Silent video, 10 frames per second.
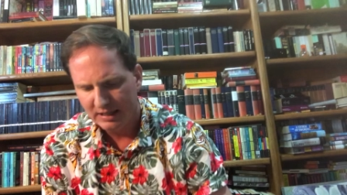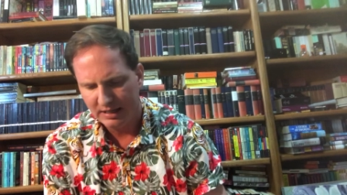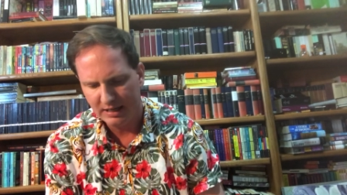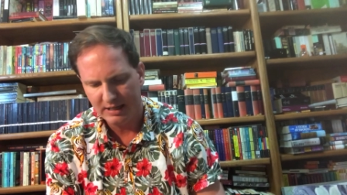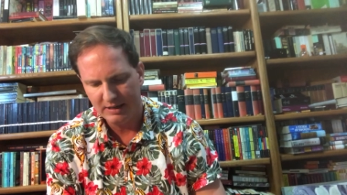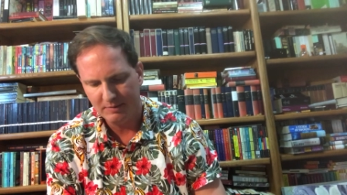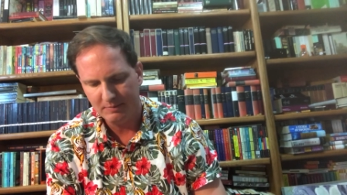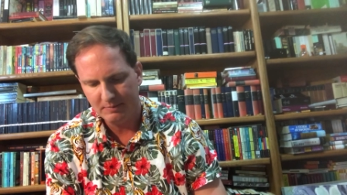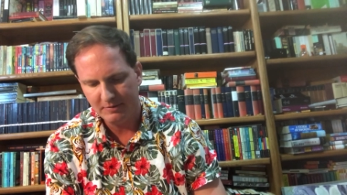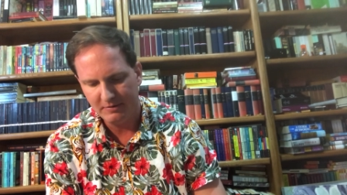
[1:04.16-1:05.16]

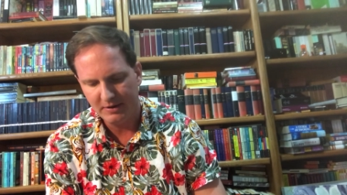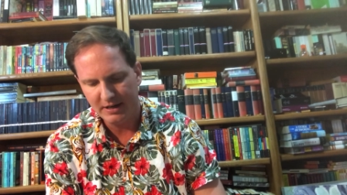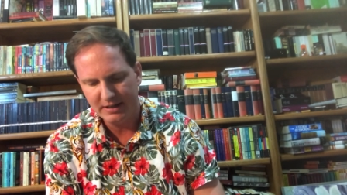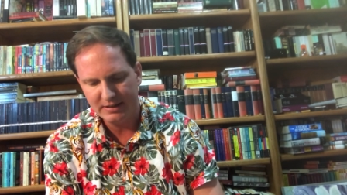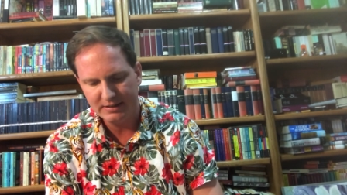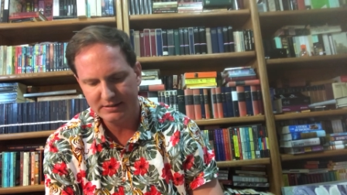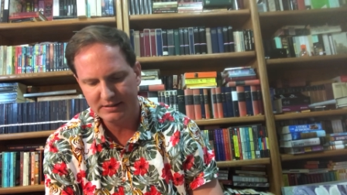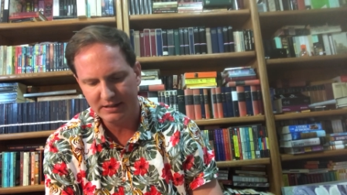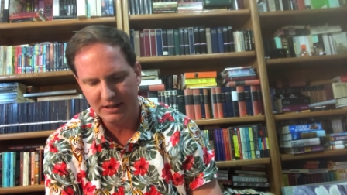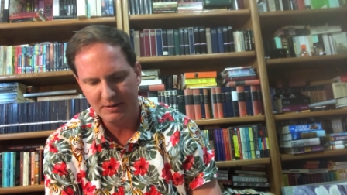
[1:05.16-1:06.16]
Um, a very
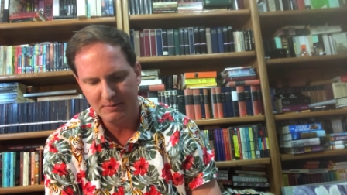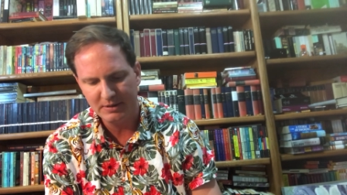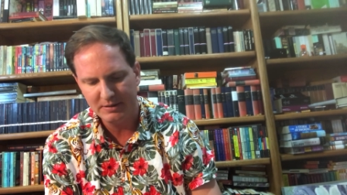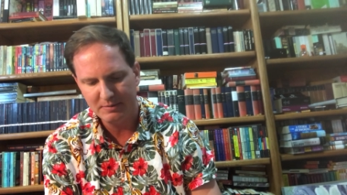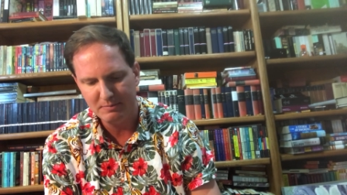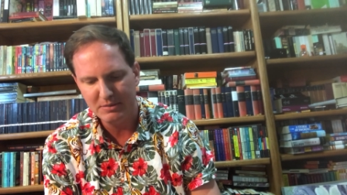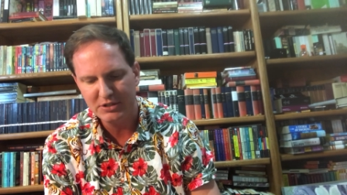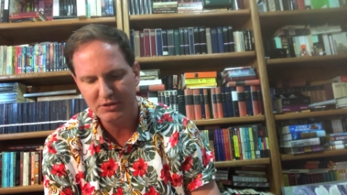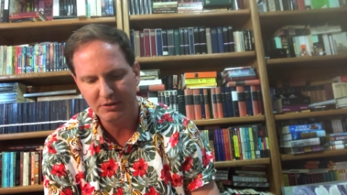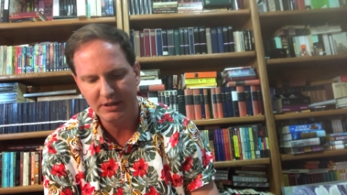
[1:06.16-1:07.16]
slim
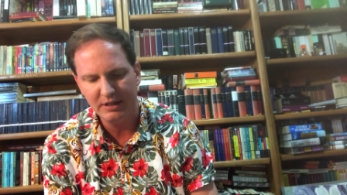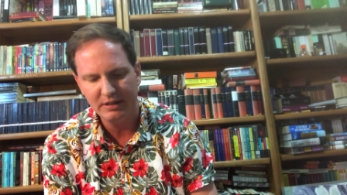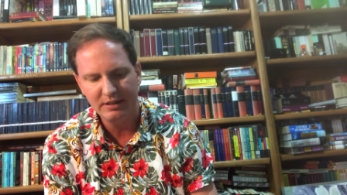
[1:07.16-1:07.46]
mystery.